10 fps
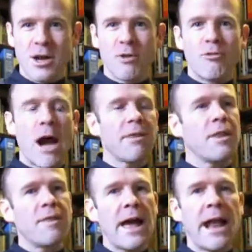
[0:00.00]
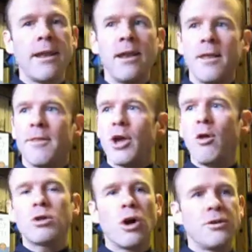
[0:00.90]
Rather than the
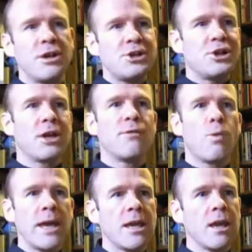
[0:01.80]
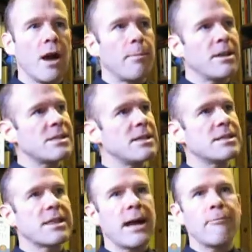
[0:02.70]
old conditioning of waking up, listening
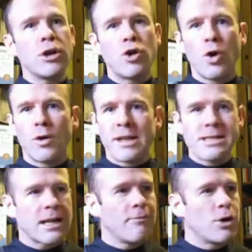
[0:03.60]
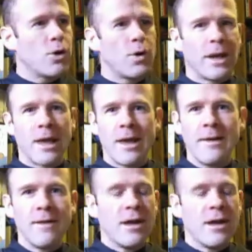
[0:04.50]
to that recording, it's like a recording, yeah?